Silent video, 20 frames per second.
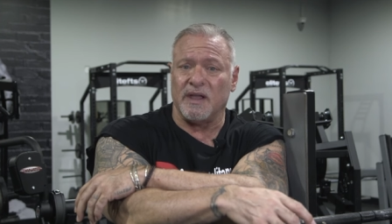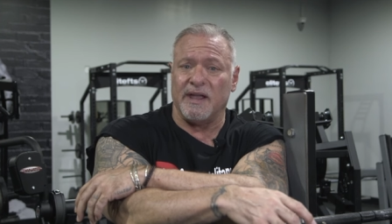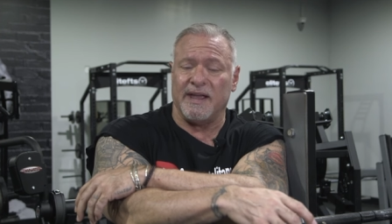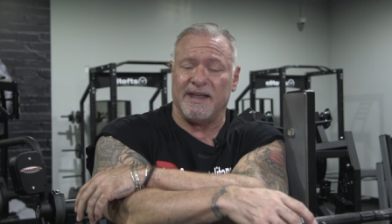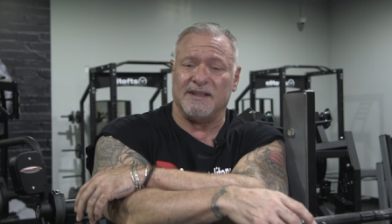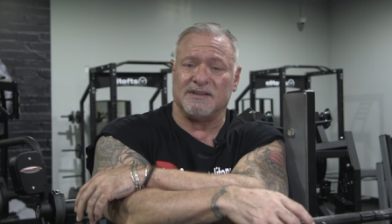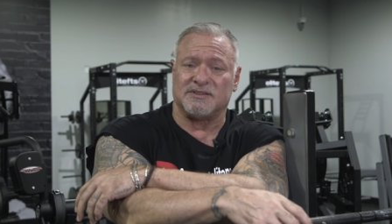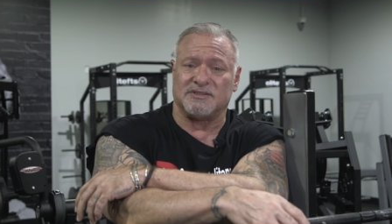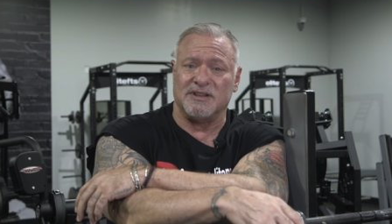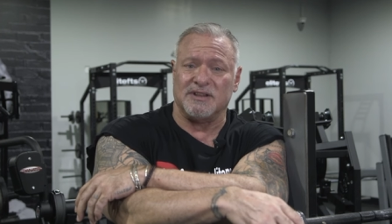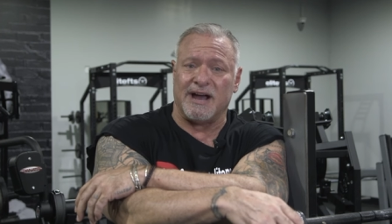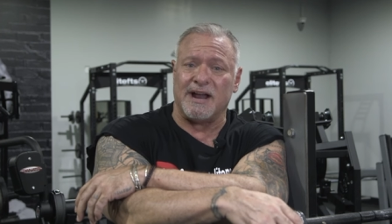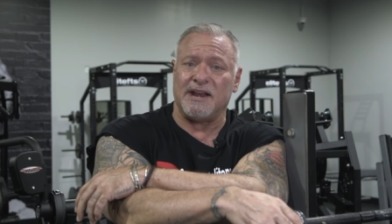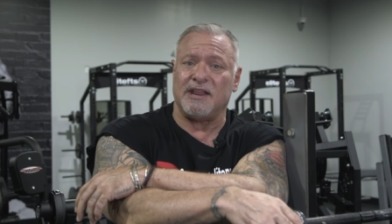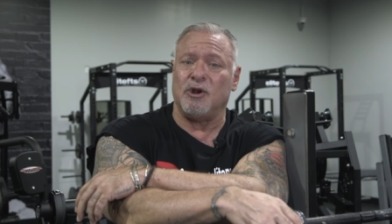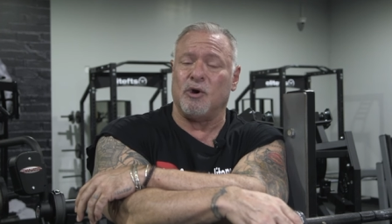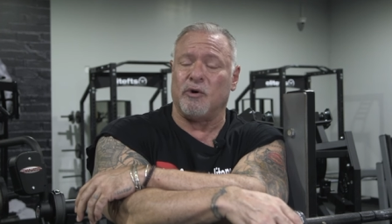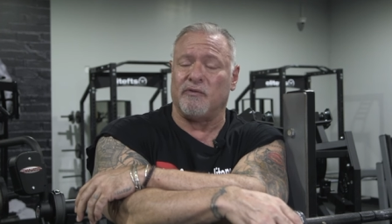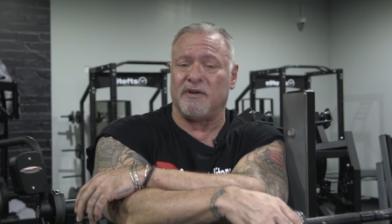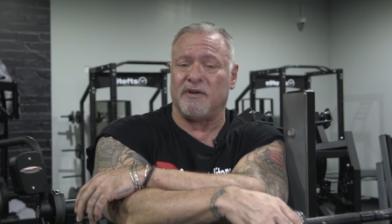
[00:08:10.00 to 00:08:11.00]
It is not
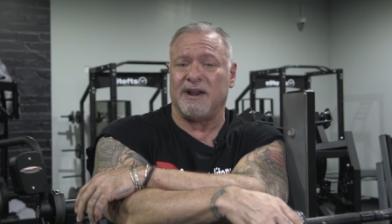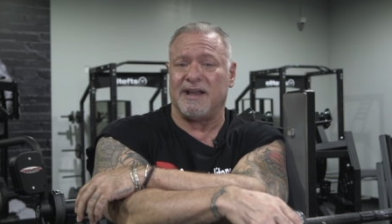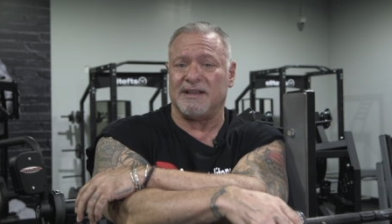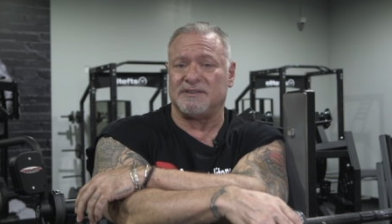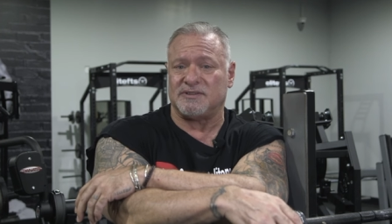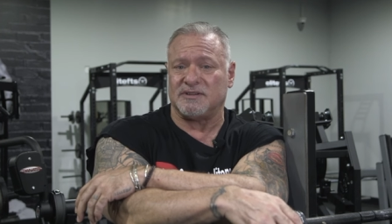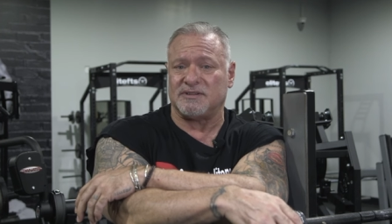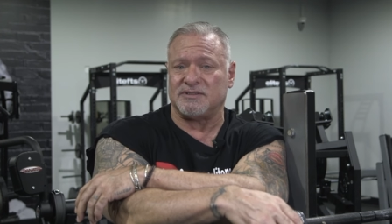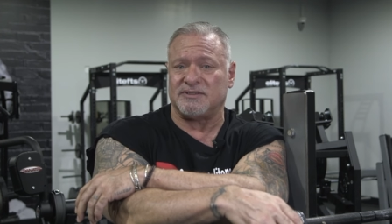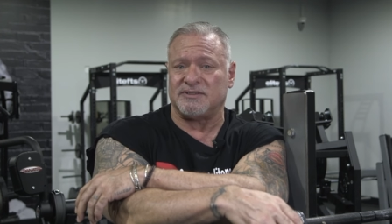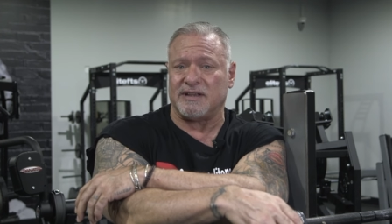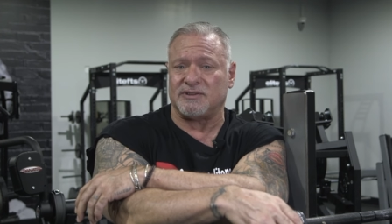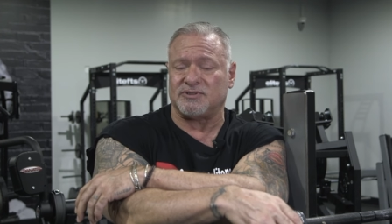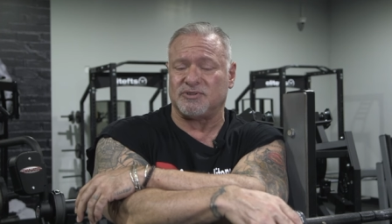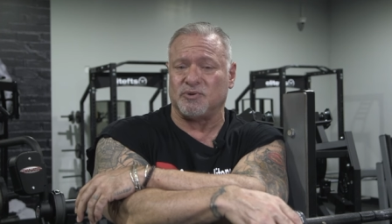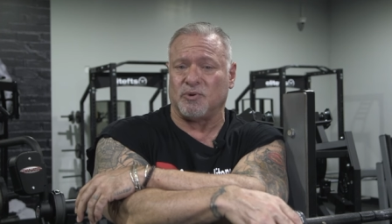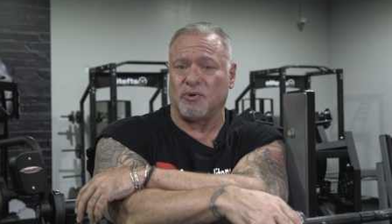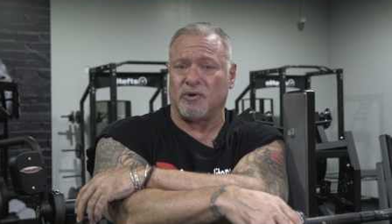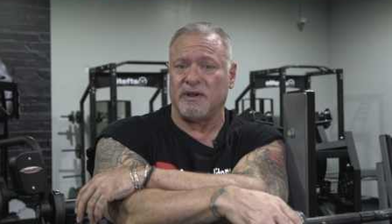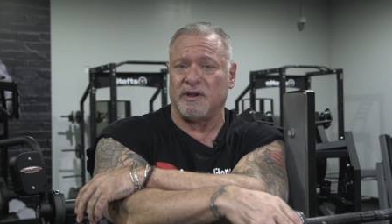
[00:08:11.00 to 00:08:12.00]
an overnight success
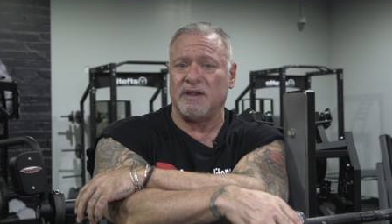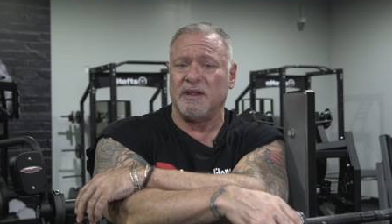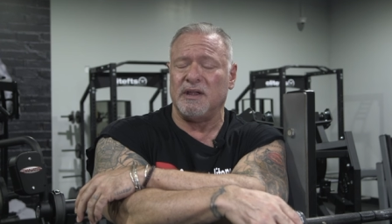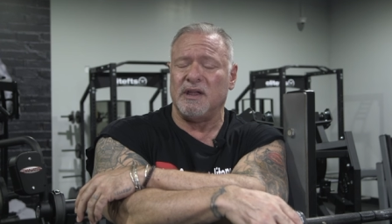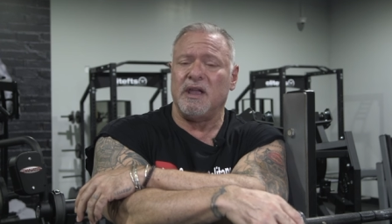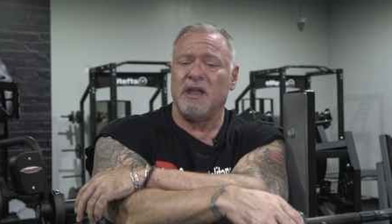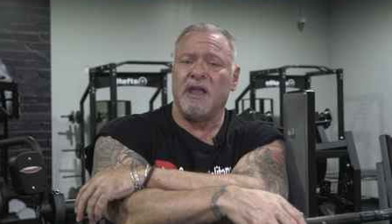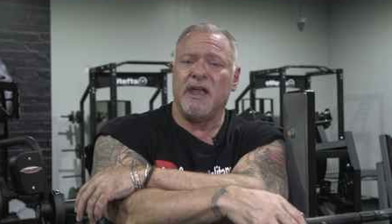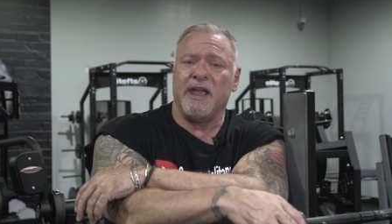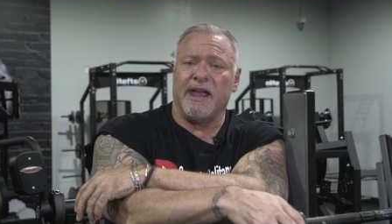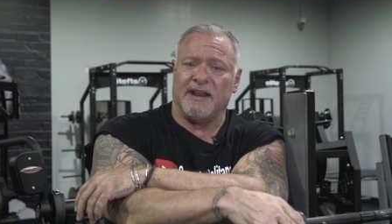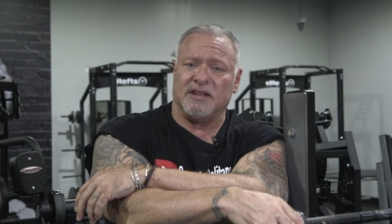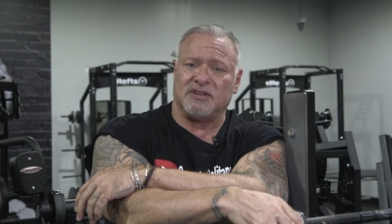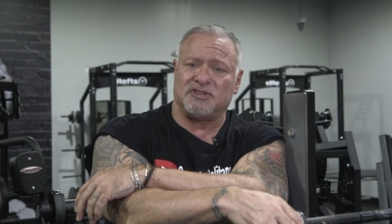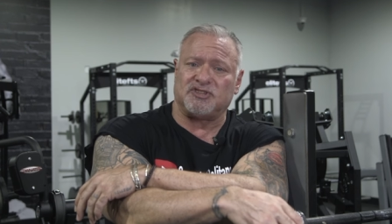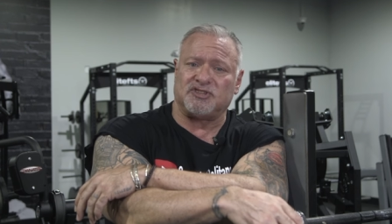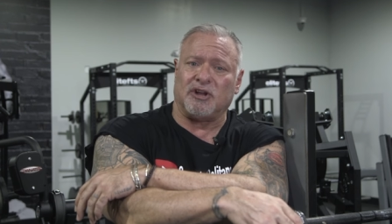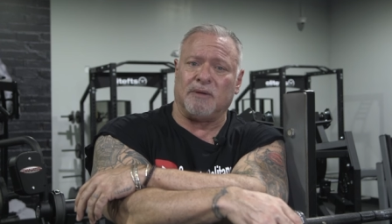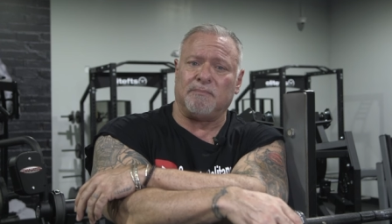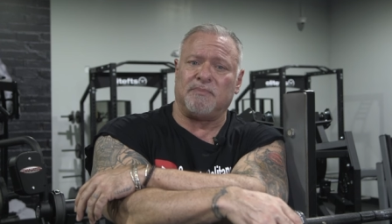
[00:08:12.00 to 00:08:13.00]
story. It
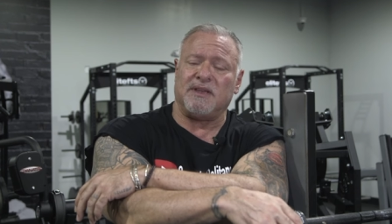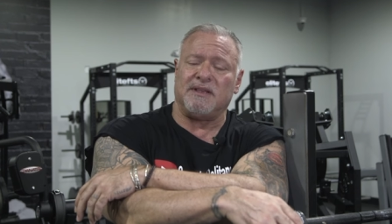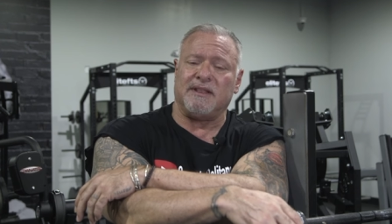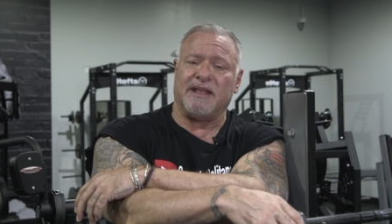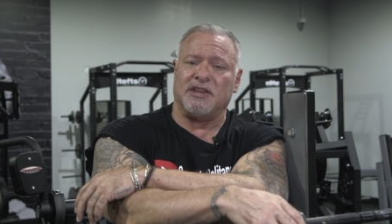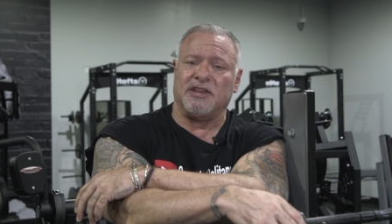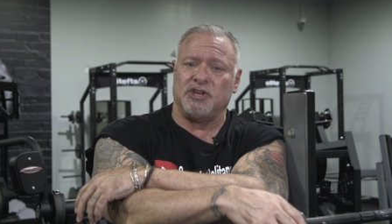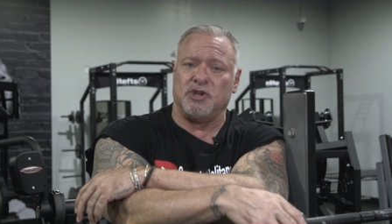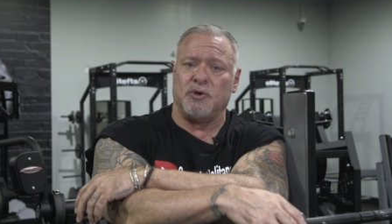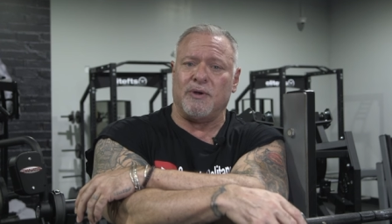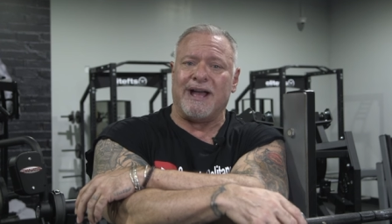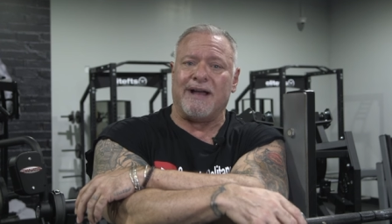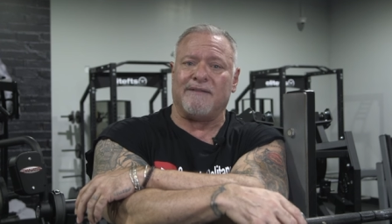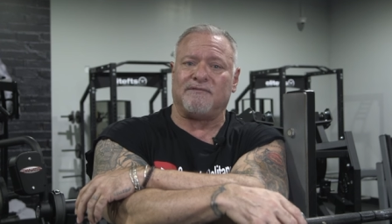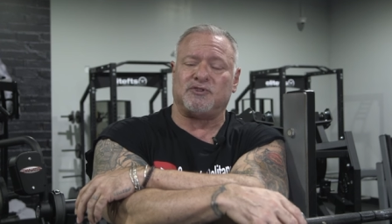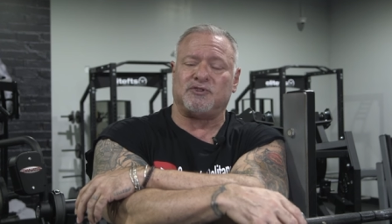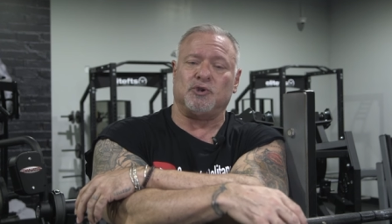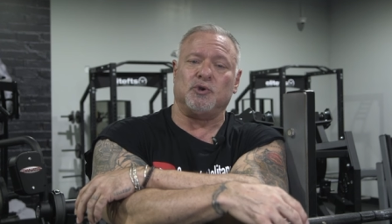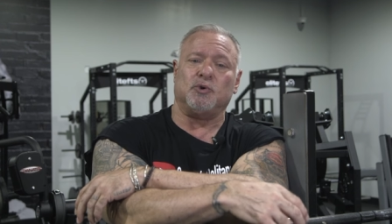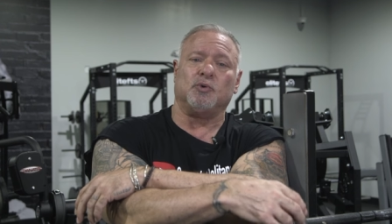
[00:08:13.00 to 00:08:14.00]
is something that you
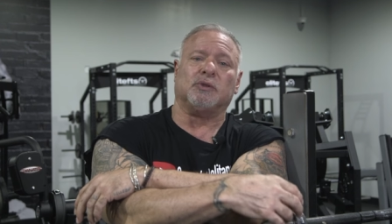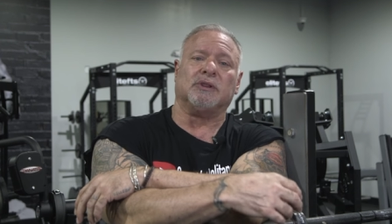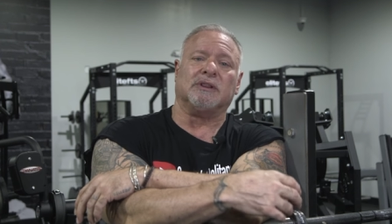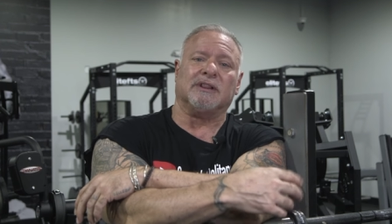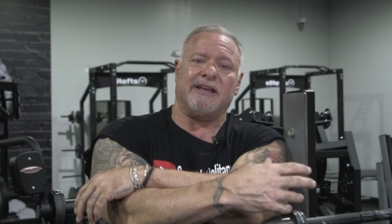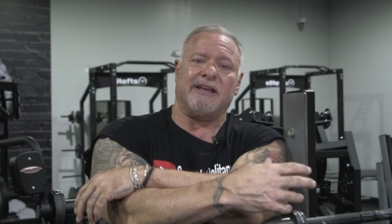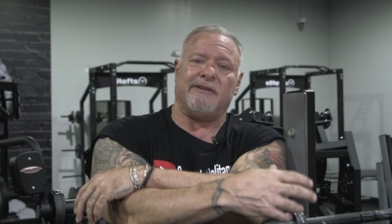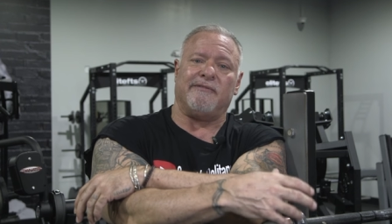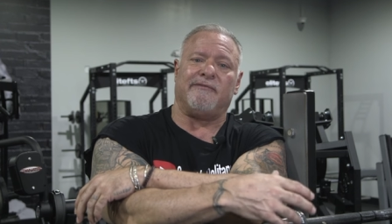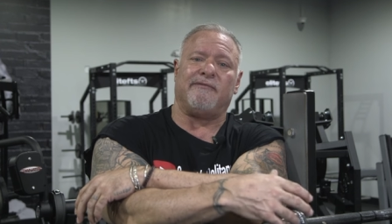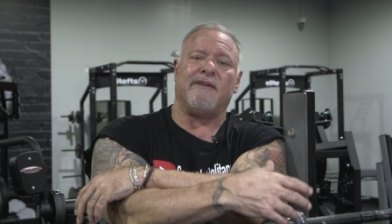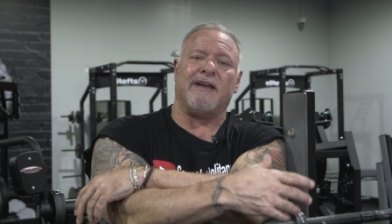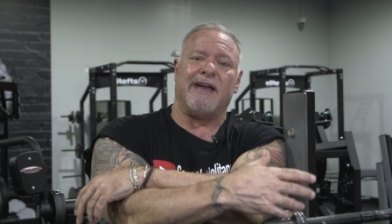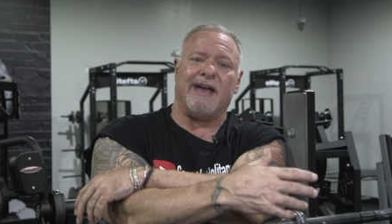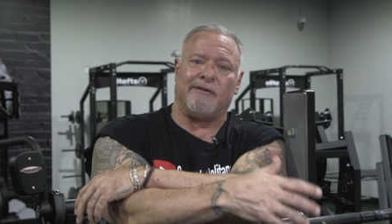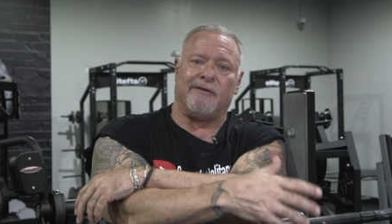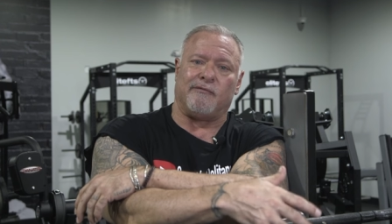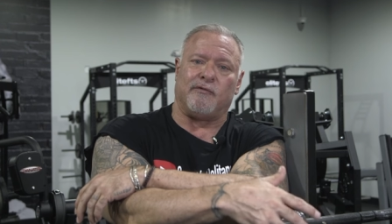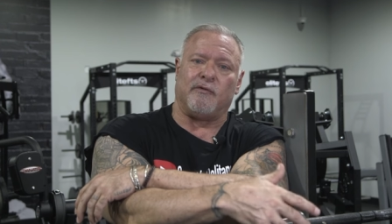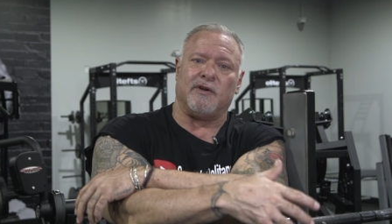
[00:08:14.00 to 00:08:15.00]
have to live
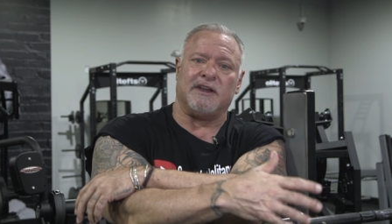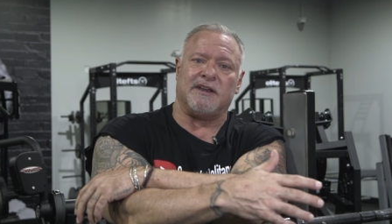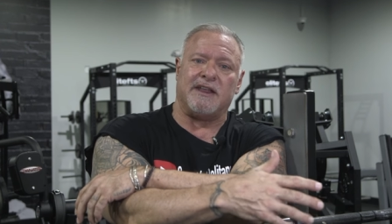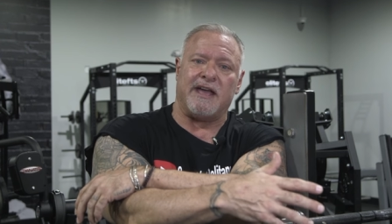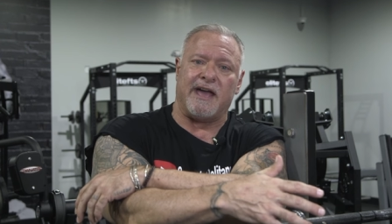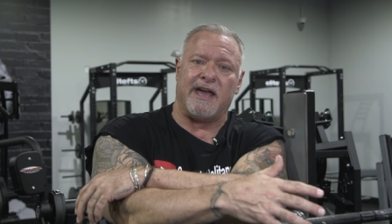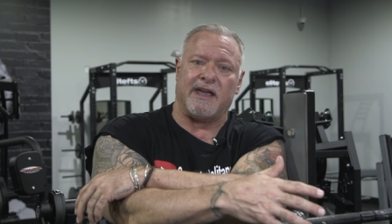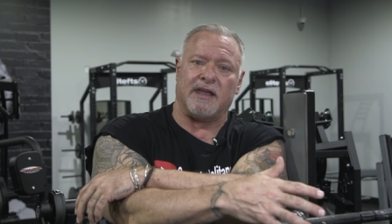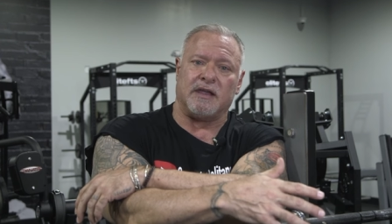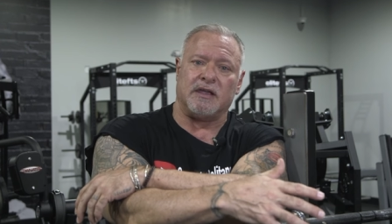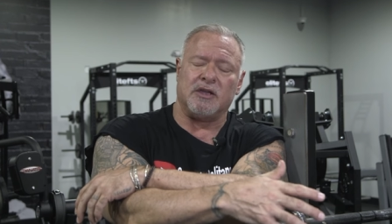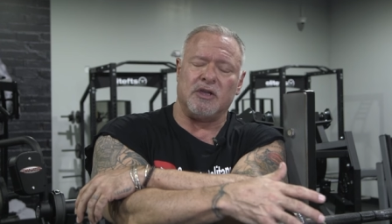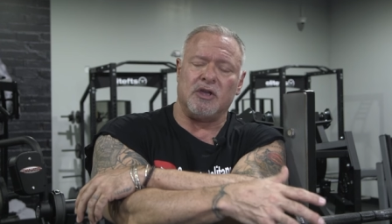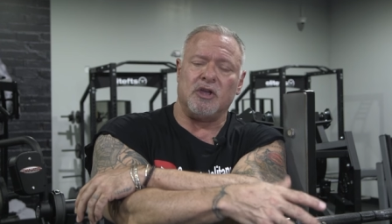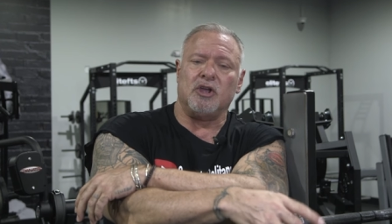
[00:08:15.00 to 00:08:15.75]
every day.